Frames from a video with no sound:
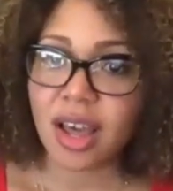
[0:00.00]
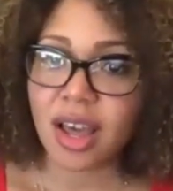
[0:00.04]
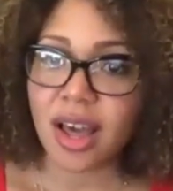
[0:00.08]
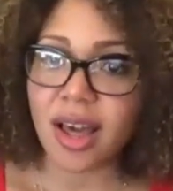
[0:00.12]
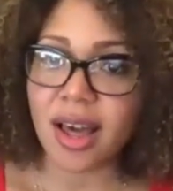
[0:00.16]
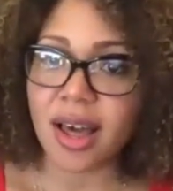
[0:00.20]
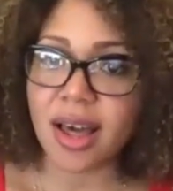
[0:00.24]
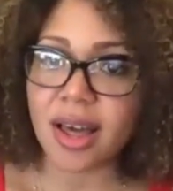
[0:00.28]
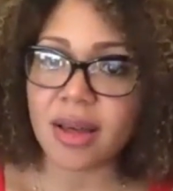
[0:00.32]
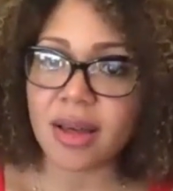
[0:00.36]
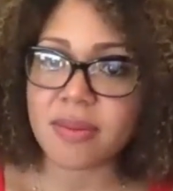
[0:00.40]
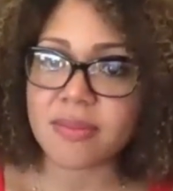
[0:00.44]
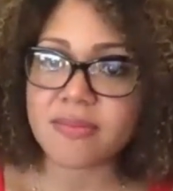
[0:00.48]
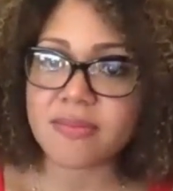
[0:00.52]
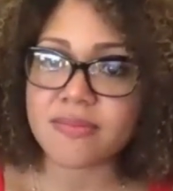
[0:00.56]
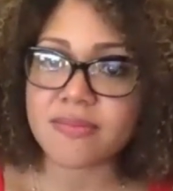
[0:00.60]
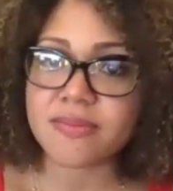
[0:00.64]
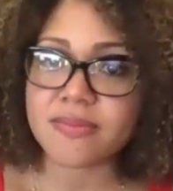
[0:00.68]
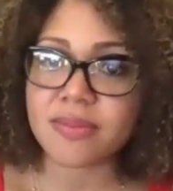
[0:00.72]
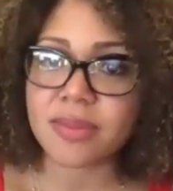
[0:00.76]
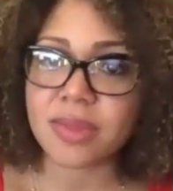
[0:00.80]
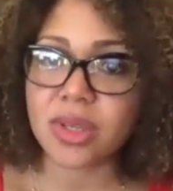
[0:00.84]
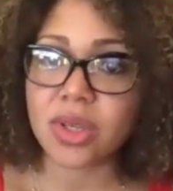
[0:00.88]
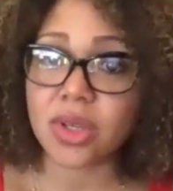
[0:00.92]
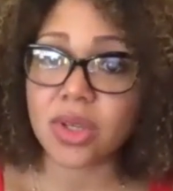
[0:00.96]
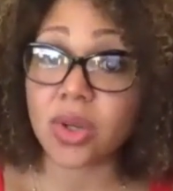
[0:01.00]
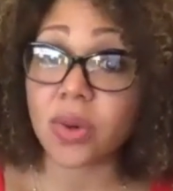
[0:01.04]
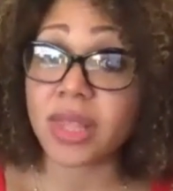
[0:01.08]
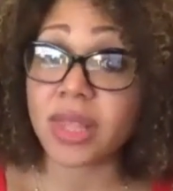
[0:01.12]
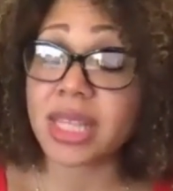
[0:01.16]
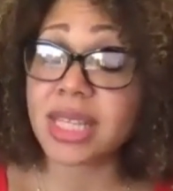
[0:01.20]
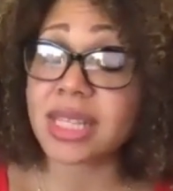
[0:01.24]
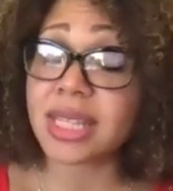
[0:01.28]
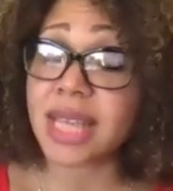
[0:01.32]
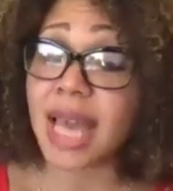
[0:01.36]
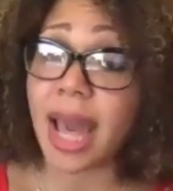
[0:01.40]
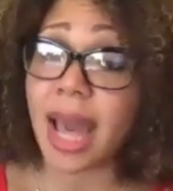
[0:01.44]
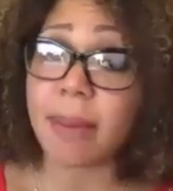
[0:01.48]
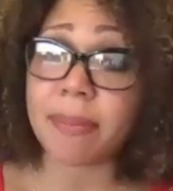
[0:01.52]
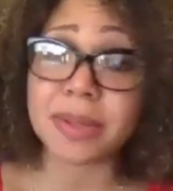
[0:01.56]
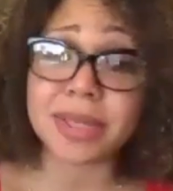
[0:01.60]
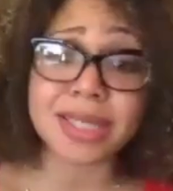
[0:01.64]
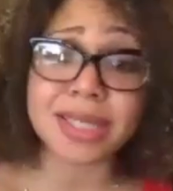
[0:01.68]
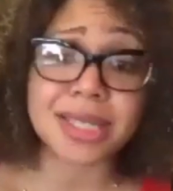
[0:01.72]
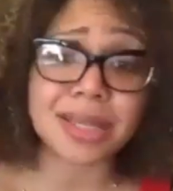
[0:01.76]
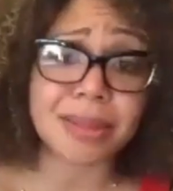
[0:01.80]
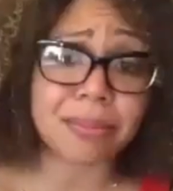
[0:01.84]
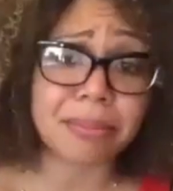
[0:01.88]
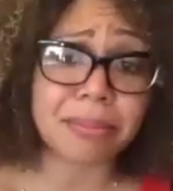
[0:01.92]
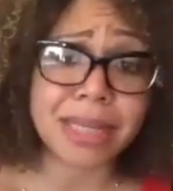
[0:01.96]
Um, you know, and this
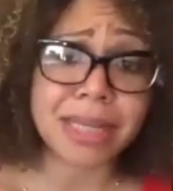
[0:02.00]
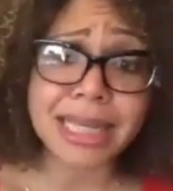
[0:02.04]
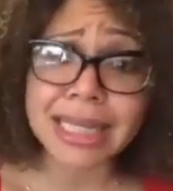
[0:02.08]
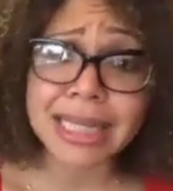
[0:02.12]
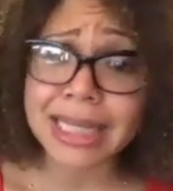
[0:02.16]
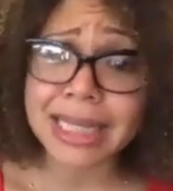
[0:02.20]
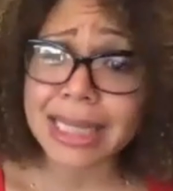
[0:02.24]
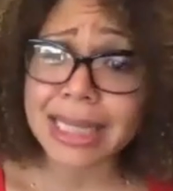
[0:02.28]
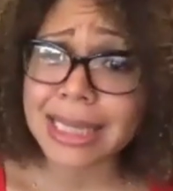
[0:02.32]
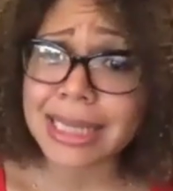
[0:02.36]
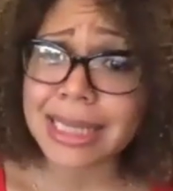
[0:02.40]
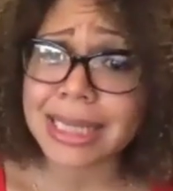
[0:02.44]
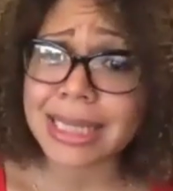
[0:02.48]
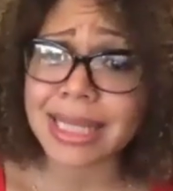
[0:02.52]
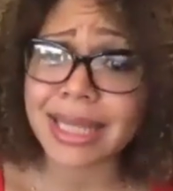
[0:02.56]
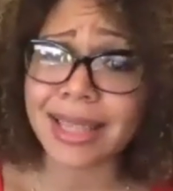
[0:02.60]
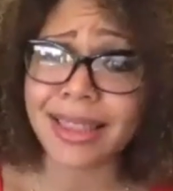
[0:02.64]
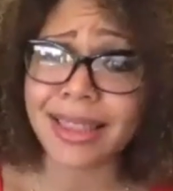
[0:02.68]
happens in meetings.